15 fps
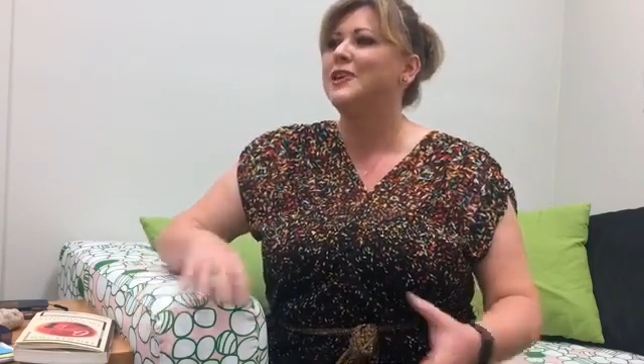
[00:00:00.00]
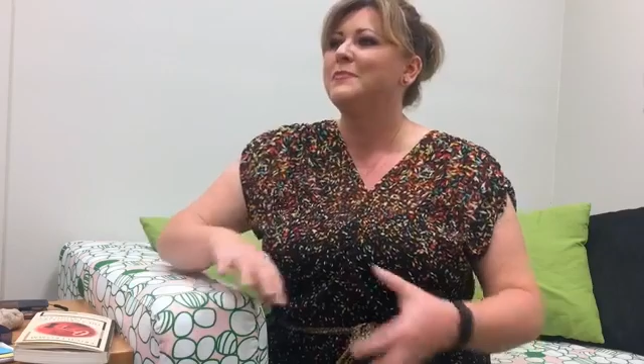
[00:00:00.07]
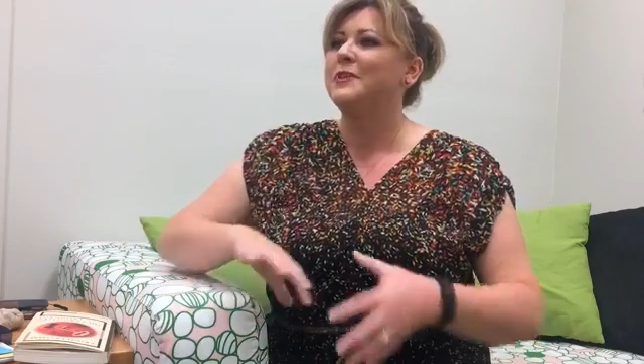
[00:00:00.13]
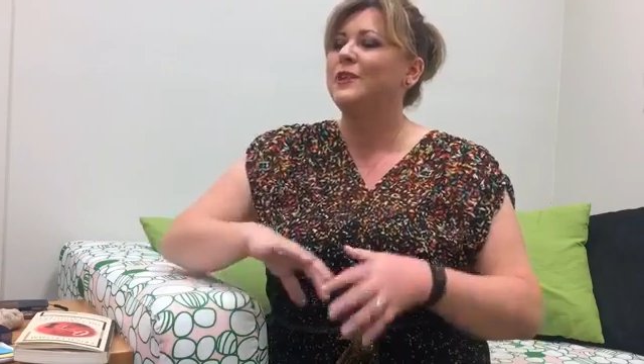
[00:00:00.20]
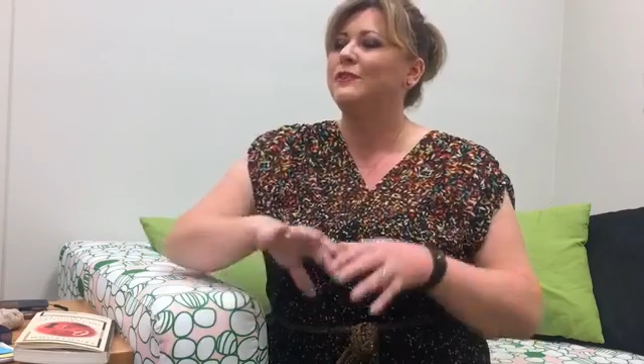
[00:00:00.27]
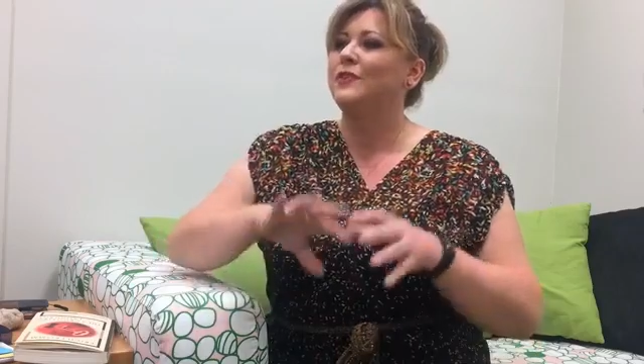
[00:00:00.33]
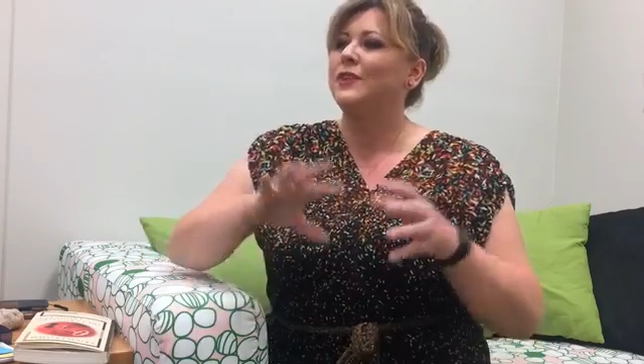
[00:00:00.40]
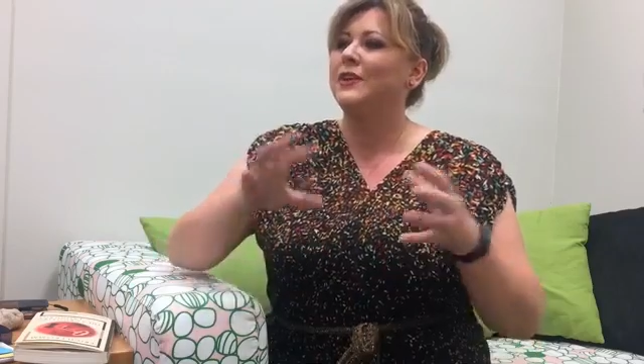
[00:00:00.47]
But
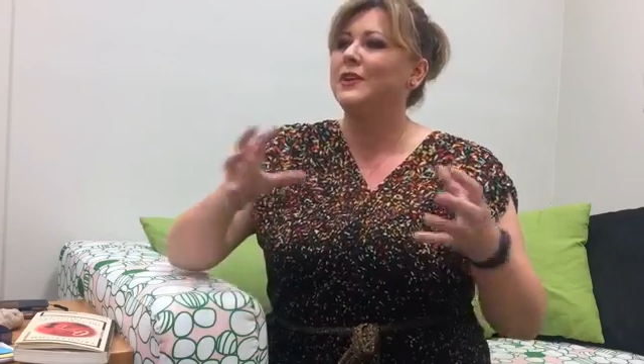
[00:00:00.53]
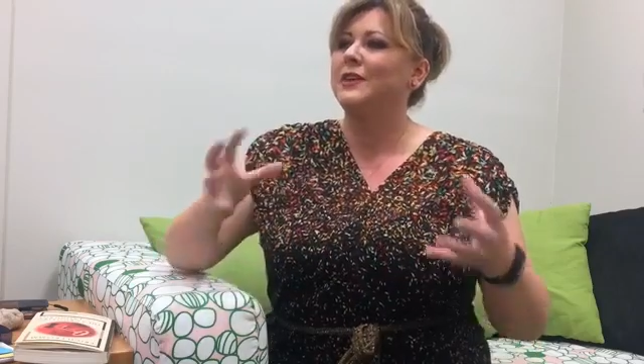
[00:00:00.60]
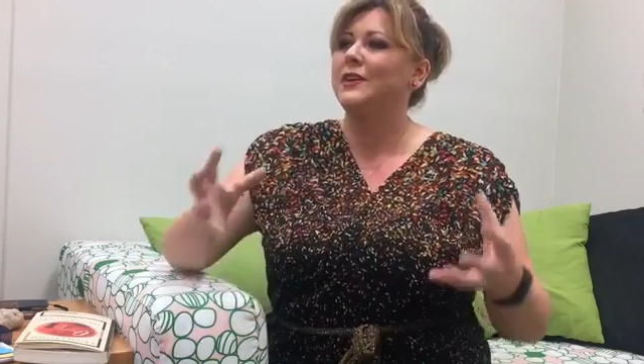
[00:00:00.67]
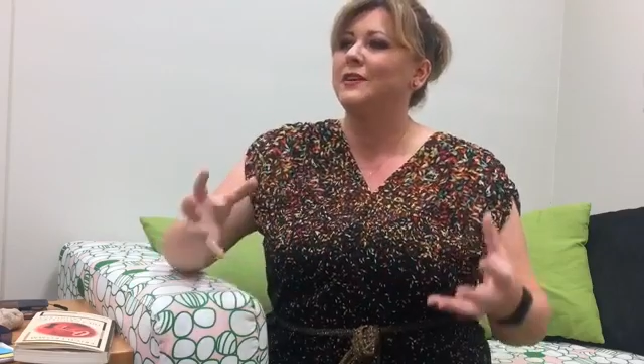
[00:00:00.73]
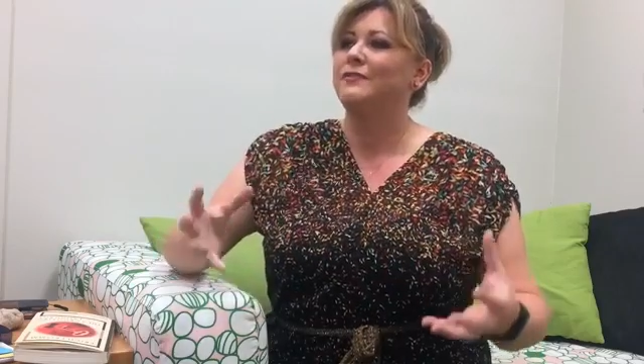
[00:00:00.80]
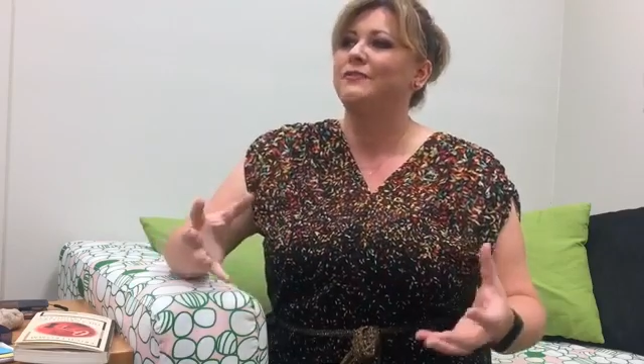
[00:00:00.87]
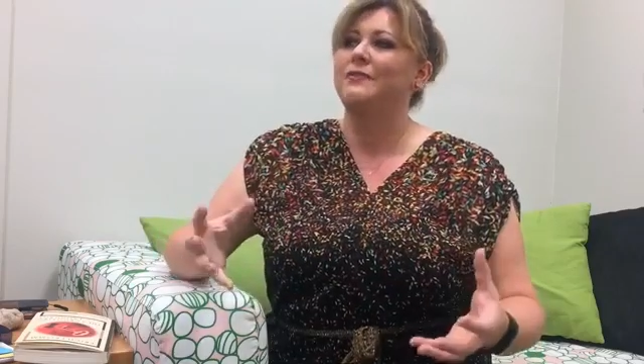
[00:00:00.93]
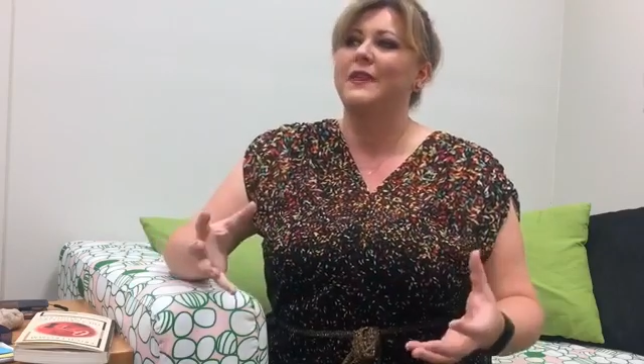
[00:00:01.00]
if you can
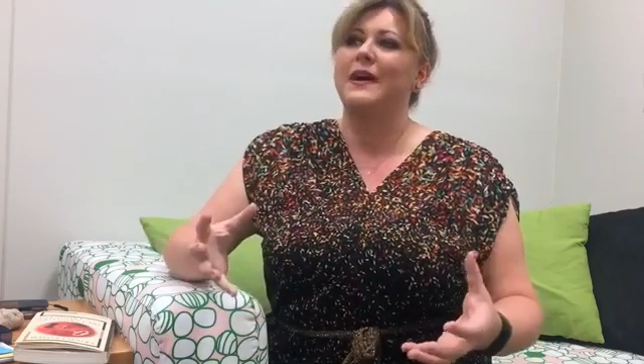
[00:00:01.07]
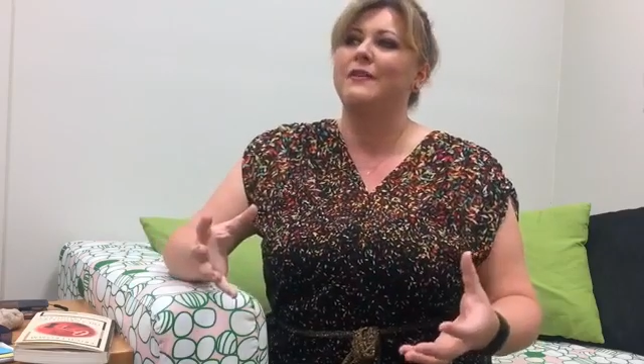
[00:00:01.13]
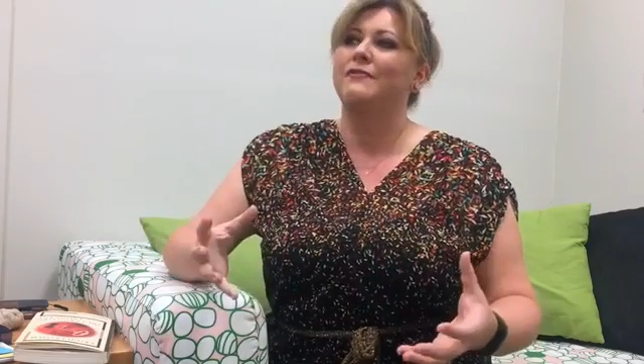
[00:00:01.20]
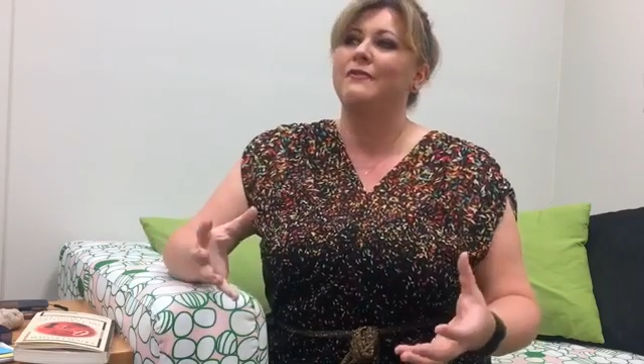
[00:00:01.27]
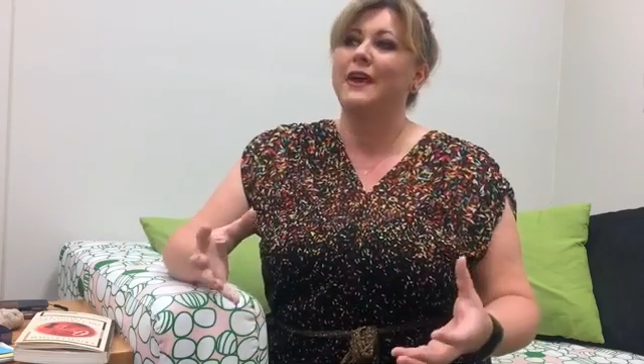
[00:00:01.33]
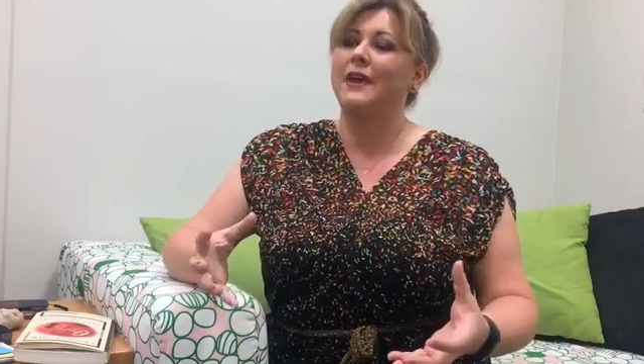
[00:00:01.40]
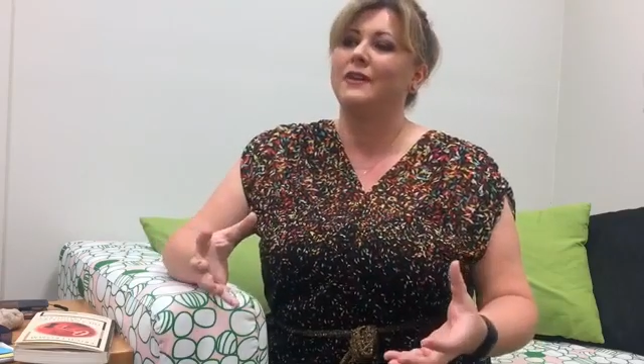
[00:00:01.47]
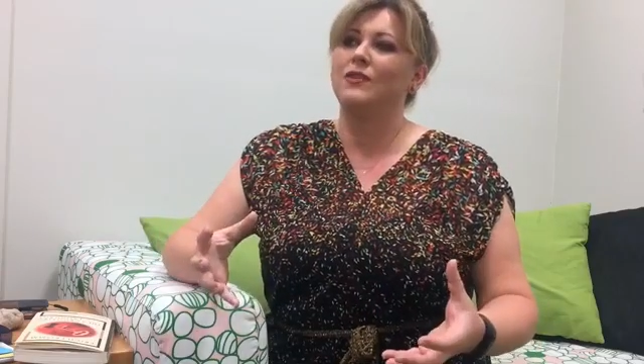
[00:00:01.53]
give that
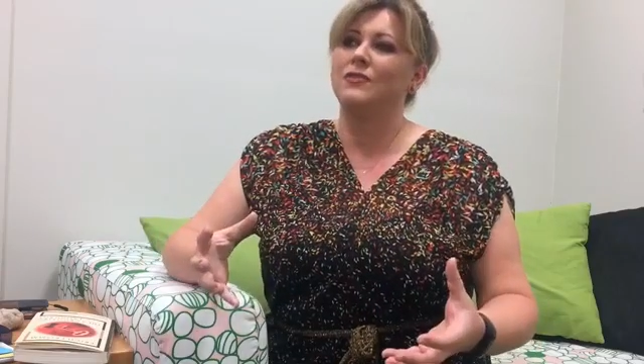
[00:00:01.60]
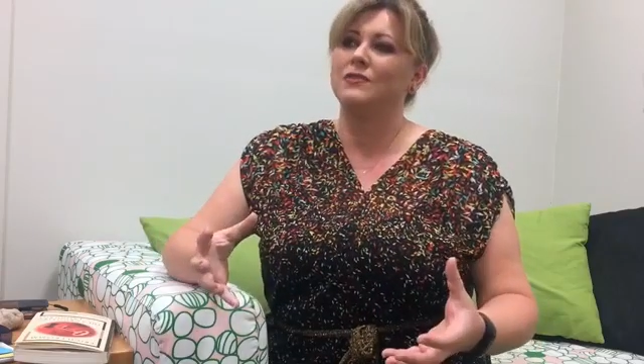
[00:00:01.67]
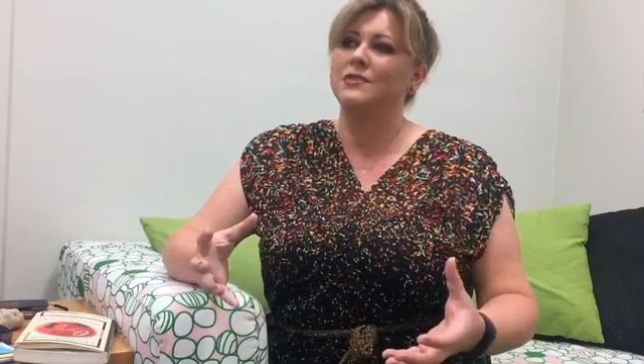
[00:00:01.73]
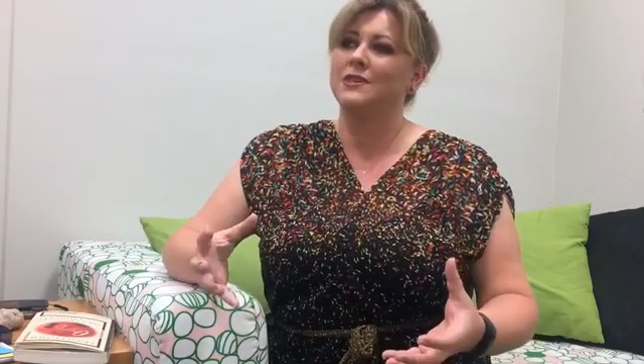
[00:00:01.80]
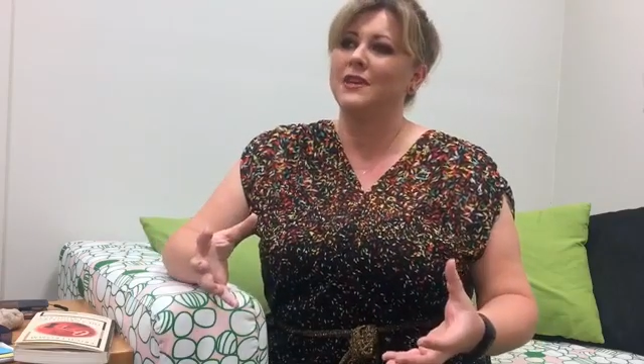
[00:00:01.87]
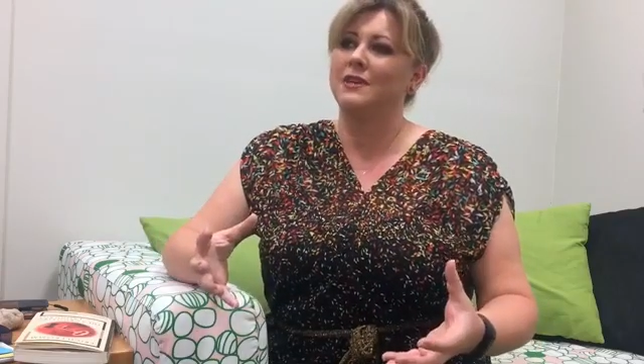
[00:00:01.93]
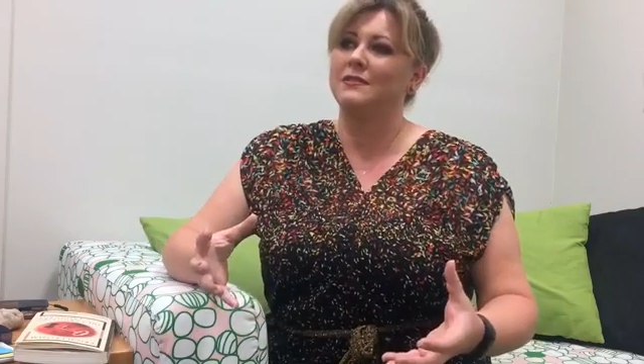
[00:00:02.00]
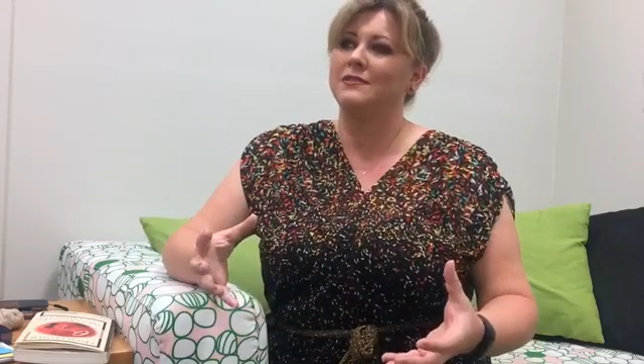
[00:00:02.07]
vague
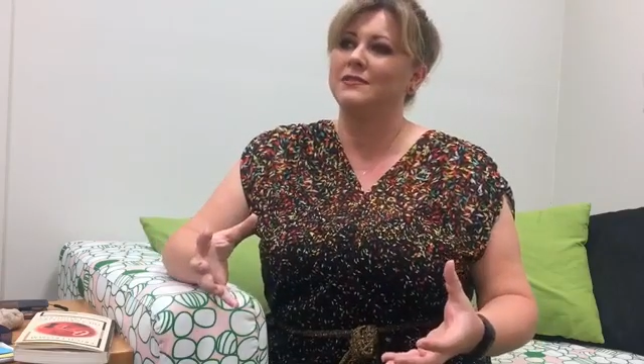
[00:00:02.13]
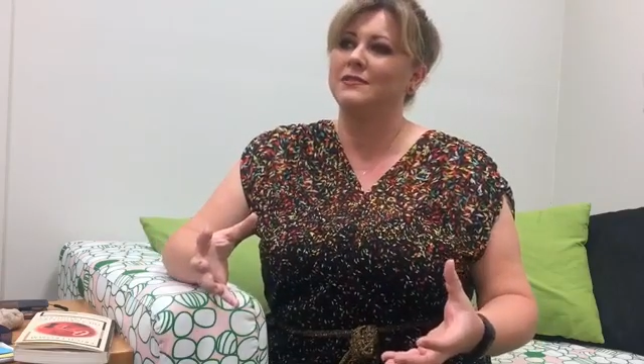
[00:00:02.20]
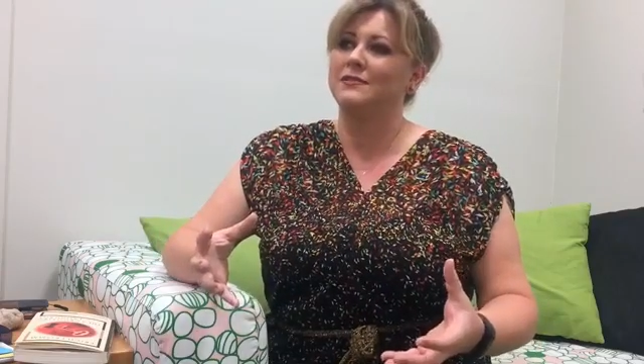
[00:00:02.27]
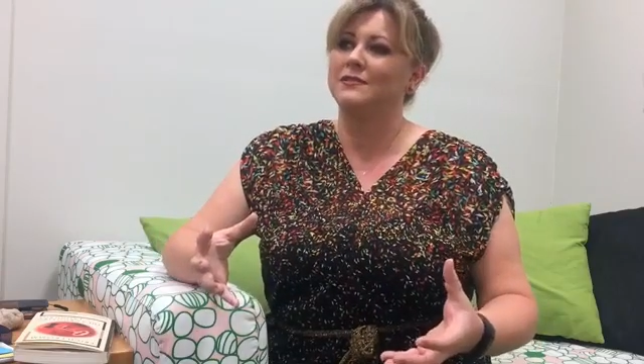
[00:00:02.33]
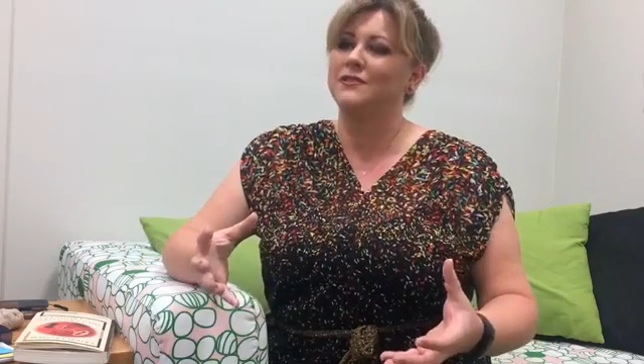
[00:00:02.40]
content